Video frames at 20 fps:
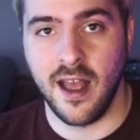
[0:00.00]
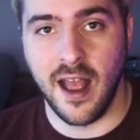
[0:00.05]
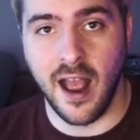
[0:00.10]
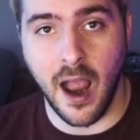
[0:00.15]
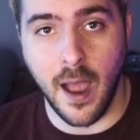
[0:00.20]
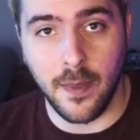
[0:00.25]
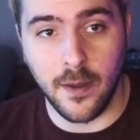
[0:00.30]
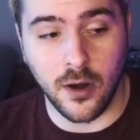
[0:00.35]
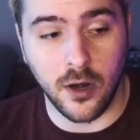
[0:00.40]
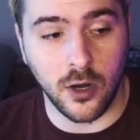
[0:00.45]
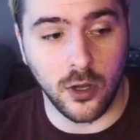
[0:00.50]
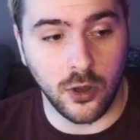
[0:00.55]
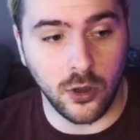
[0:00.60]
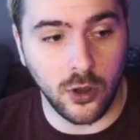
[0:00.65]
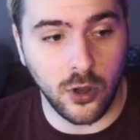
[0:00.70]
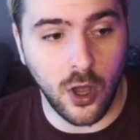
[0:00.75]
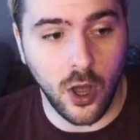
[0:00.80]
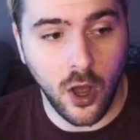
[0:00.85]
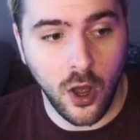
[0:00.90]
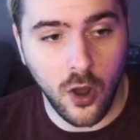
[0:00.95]
and they're gonna
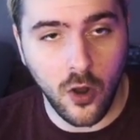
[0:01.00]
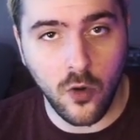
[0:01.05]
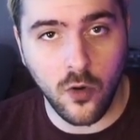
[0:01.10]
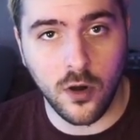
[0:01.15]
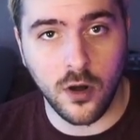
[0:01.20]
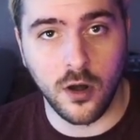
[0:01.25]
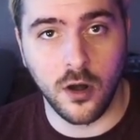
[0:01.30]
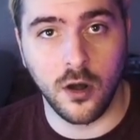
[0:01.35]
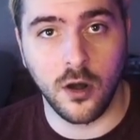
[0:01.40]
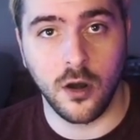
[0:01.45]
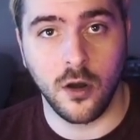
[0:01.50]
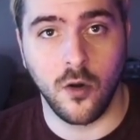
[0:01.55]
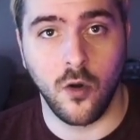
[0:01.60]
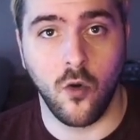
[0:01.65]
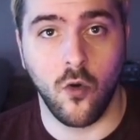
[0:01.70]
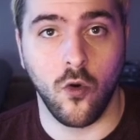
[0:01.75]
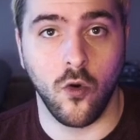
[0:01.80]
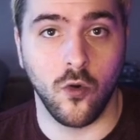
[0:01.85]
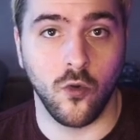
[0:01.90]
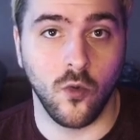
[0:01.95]
lower
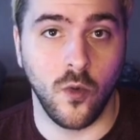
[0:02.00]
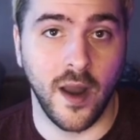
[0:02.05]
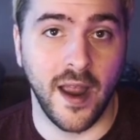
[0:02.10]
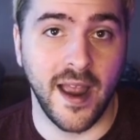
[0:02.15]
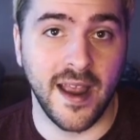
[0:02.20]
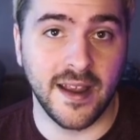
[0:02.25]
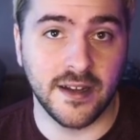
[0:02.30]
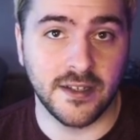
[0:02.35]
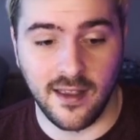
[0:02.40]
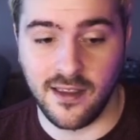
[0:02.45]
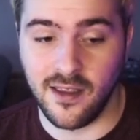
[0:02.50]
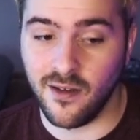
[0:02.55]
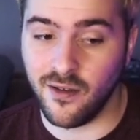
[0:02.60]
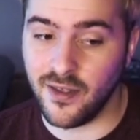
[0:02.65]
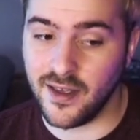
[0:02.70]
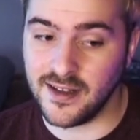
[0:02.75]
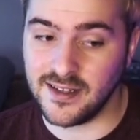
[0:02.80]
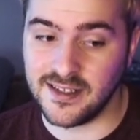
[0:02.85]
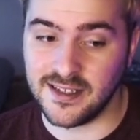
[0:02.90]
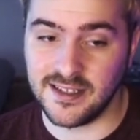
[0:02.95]
or raise until
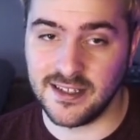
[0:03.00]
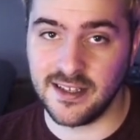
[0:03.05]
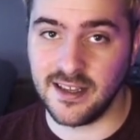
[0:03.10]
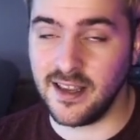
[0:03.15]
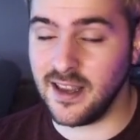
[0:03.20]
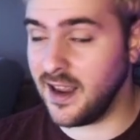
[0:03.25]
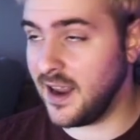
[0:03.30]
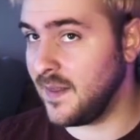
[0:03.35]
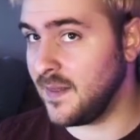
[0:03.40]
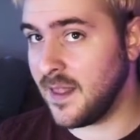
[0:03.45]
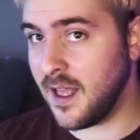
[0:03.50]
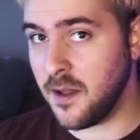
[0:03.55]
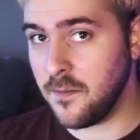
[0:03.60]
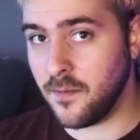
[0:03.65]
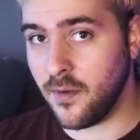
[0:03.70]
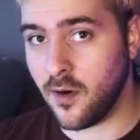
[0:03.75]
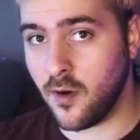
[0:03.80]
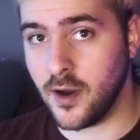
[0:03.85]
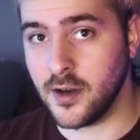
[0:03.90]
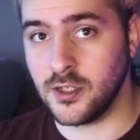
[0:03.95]
they see in that
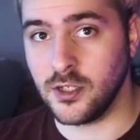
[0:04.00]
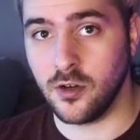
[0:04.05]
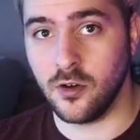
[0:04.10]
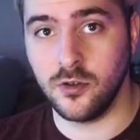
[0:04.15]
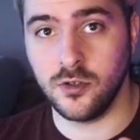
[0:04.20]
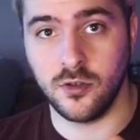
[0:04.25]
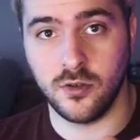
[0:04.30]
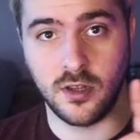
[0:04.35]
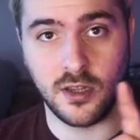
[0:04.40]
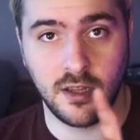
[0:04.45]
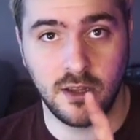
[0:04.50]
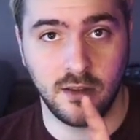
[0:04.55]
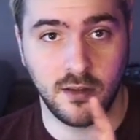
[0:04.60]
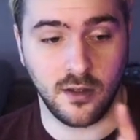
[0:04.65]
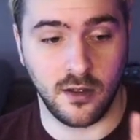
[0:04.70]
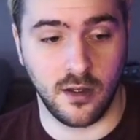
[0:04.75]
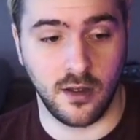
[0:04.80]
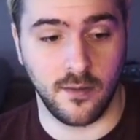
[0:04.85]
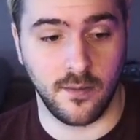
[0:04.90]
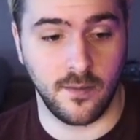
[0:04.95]
bar I showed you,
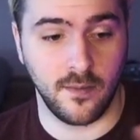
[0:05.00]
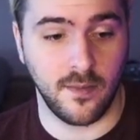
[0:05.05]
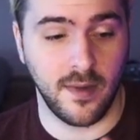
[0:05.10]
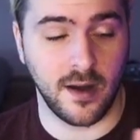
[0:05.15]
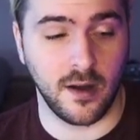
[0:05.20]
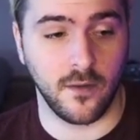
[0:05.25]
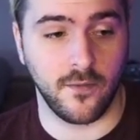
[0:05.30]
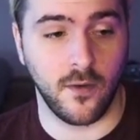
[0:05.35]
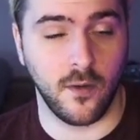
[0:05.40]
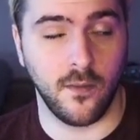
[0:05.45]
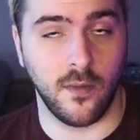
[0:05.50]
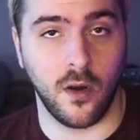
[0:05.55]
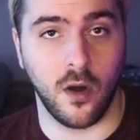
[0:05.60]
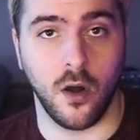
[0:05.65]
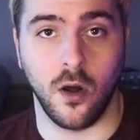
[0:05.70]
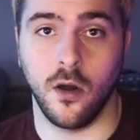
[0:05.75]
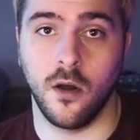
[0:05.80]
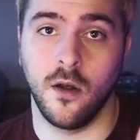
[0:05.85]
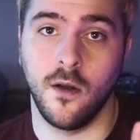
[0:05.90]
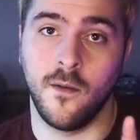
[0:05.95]
the microphone
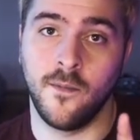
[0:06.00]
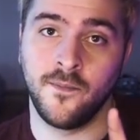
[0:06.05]
bar,